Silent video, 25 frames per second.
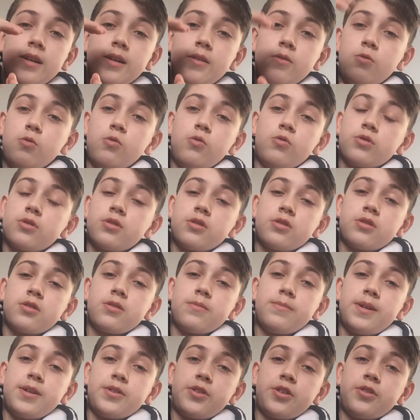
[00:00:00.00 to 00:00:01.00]
Or just
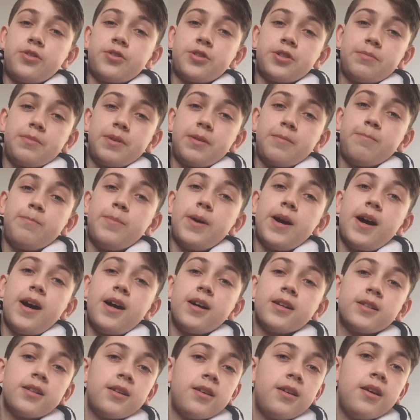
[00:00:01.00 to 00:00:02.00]
imagine something
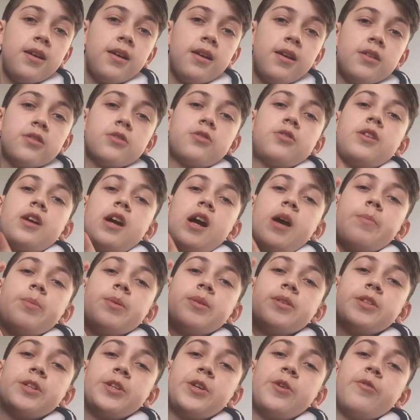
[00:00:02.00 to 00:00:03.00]
bad is going to
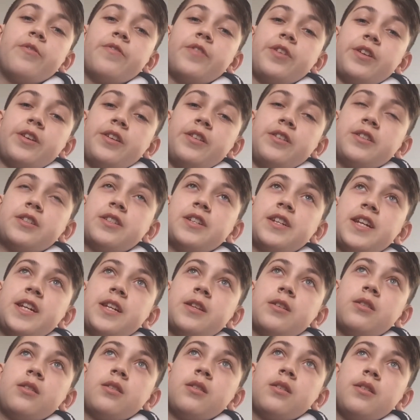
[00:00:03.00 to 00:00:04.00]
happen to you if you
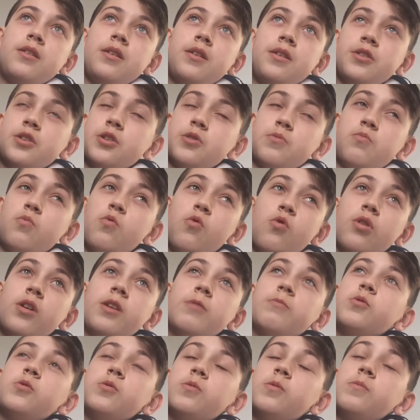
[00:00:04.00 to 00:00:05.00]
concede. It
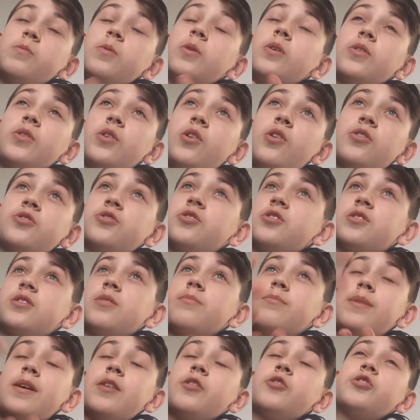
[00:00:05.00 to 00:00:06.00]
will not. Just
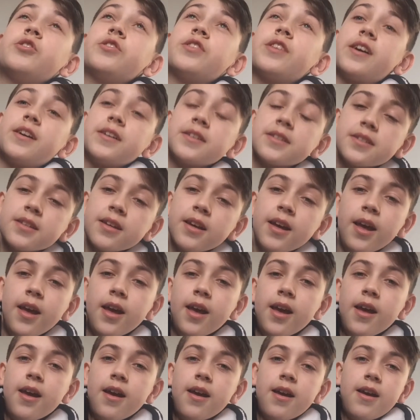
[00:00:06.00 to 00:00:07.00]
imagine that.
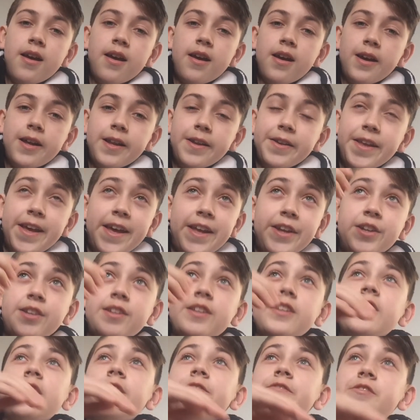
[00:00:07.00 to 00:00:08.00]
And then
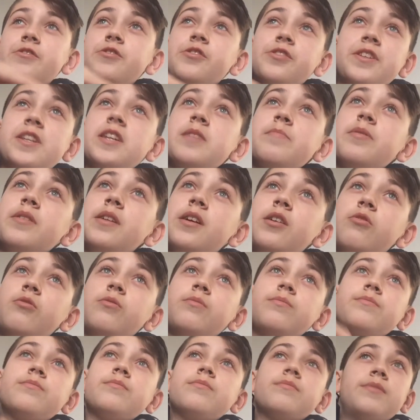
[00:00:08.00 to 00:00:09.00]
if you just keep it
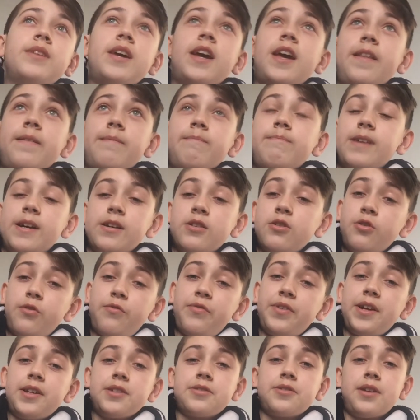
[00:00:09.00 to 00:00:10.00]
out, then that good
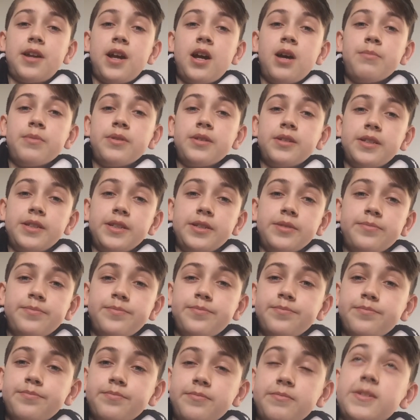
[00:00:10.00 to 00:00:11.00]
thing is going to happen to you.
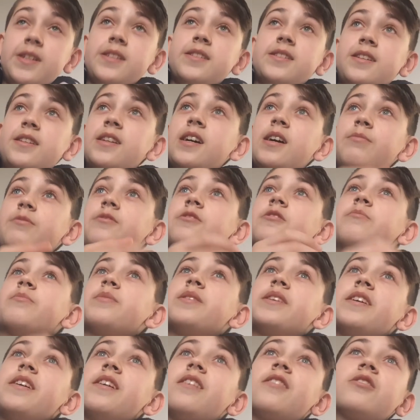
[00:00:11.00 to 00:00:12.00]
And that did happen to
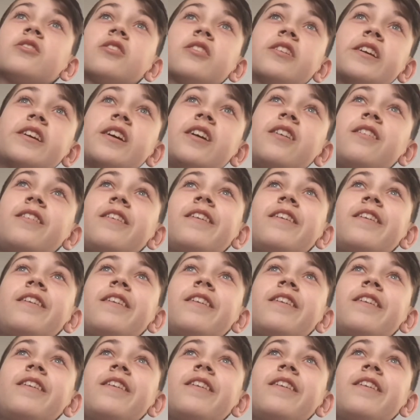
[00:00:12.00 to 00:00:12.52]
me, actually.